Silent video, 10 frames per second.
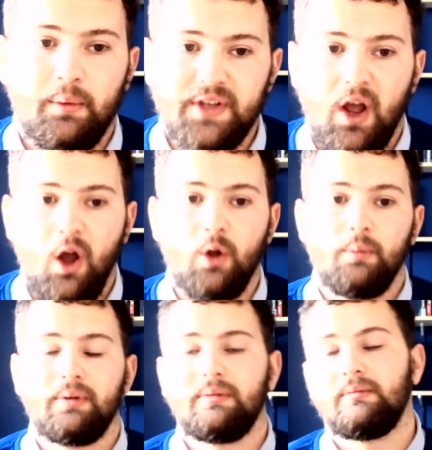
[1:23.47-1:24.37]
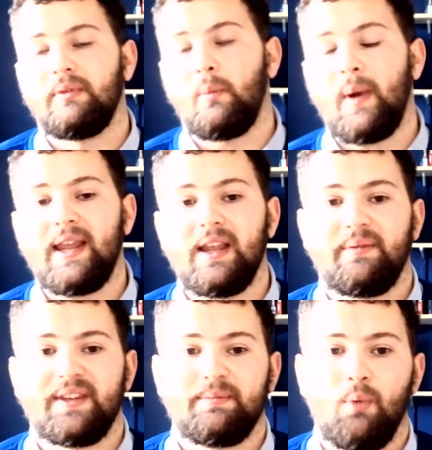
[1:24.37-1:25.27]
was a hope that waking up
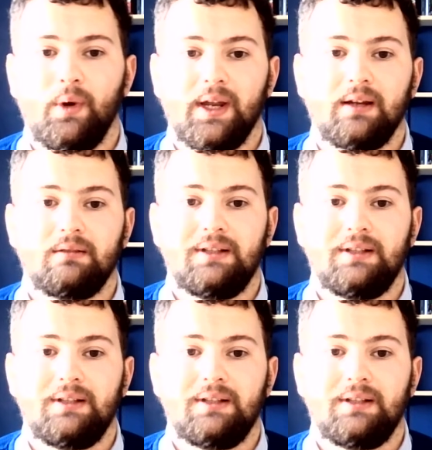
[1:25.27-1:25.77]
this morning